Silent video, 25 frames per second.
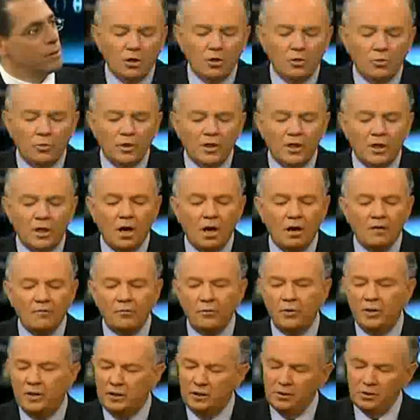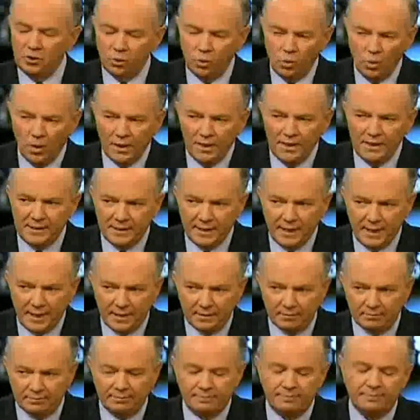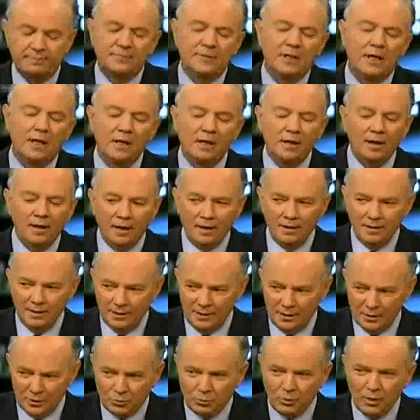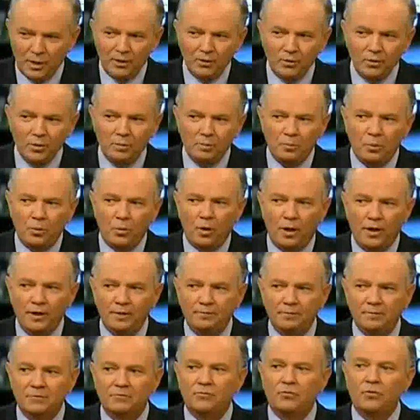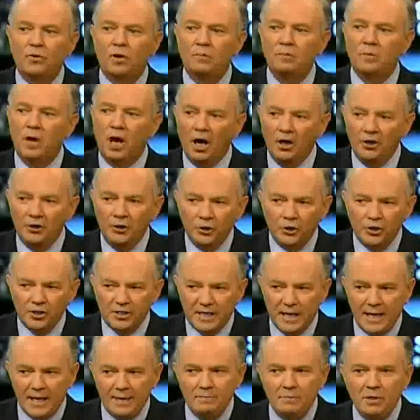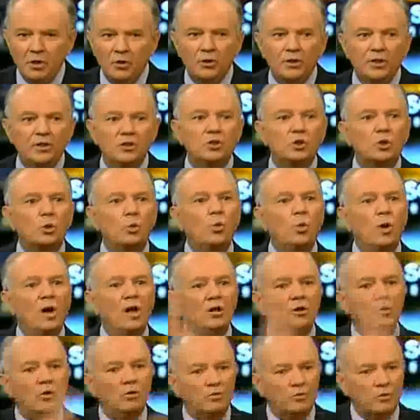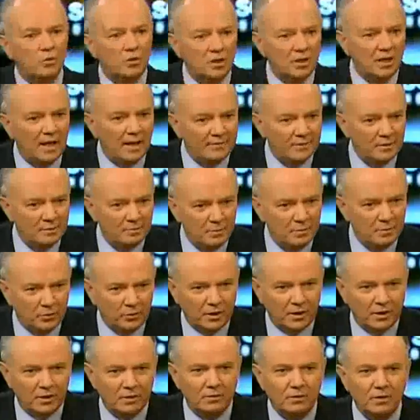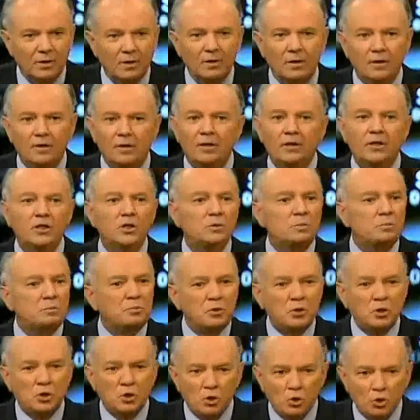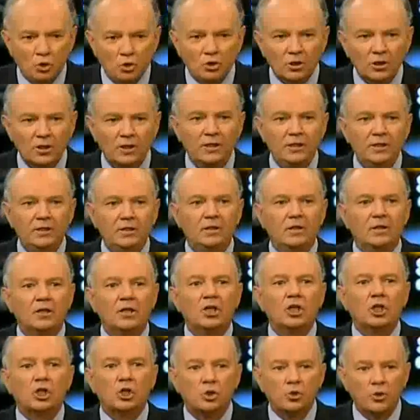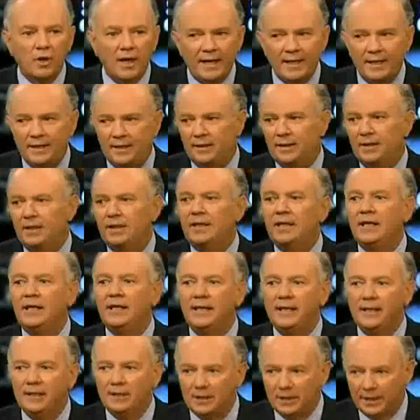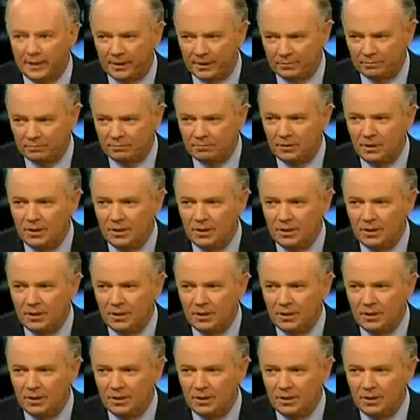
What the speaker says: So the recovery in 2010, and I think that's right on the point, from under 10 million to well over 11 million, is purely credit healing.